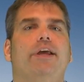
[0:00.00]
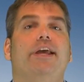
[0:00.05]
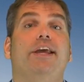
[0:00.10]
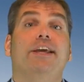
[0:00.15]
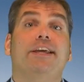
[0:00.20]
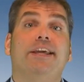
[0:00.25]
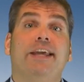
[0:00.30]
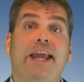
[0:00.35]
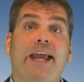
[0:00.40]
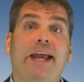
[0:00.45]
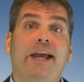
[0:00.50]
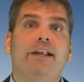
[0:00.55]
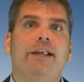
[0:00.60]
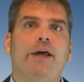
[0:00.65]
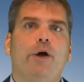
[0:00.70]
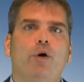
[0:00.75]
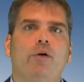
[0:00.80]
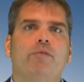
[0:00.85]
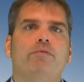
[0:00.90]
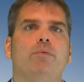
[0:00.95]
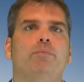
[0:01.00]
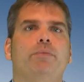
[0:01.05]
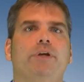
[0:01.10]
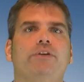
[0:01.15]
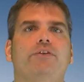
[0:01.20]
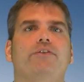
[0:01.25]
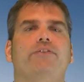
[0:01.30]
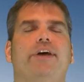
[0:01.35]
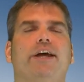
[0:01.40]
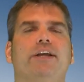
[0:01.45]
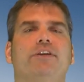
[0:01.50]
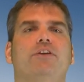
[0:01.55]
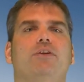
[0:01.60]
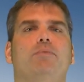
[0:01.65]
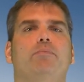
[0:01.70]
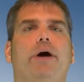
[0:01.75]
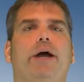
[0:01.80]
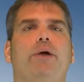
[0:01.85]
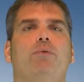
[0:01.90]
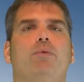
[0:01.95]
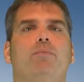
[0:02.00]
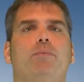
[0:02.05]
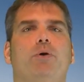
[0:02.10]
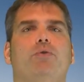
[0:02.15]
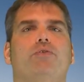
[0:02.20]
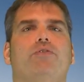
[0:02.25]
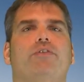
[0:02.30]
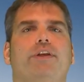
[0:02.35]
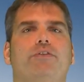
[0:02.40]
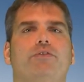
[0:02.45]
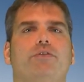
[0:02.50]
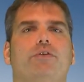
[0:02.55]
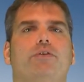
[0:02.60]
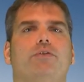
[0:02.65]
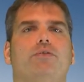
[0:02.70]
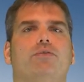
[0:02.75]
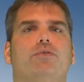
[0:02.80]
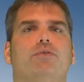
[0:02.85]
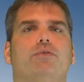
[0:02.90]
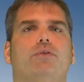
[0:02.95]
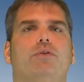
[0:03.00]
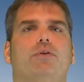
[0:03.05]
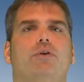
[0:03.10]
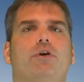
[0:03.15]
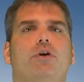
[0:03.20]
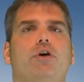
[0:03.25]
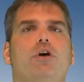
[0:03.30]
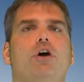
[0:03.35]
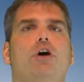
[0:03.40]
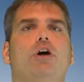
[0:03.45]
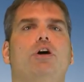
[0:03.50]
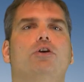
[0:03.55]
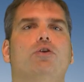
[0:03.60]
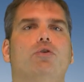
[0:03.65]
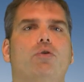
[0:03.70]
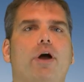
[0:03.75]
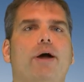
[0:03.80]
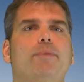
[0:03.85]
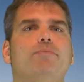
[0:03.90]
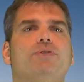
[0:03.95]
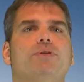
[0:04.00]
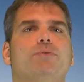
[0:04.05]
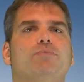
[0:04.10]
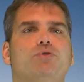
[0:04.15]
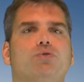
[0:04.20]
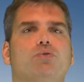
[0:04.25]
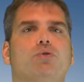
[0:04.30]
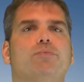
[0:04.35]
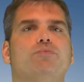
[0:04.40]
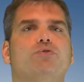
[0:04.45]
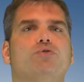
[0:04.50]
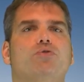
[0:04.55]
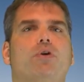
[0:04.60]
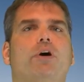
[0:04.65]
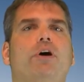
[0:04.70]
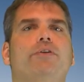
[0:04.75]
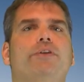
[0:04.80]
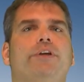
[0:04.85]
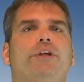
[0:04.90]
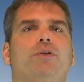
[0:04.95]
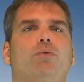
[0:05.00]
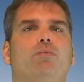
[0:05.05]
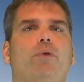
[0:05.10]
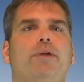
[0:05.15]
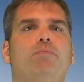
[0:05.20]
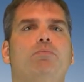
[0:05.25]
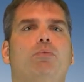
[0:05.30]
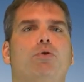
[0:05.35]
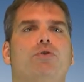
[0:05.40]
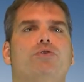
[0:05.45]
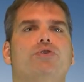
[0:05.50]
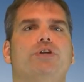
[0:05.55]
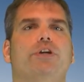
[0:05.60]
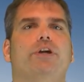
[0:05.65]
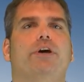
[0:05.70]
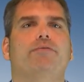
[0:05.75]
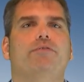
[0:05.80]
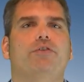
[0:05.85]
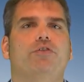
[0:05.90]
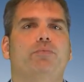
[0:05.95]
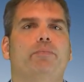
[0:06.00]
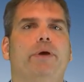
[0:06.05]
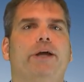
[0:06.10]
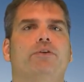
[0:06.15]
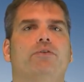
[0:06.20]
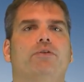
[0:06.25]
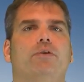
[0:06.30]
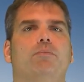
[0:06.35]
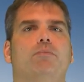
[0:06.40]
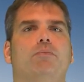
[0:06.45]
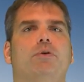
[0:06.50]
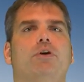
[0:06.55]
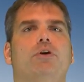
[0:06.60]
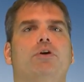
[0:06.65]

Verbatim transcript: It can, however, be detected by remote sensors. Crops absorb strongly in the red portion of the spectrum.